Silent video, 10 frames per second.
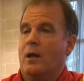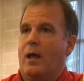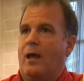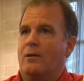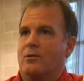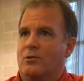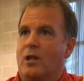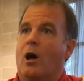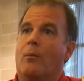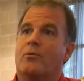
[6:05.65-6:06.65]
and to
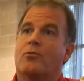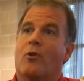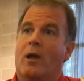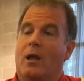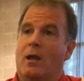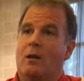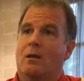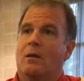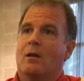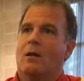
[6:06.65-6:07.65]
help train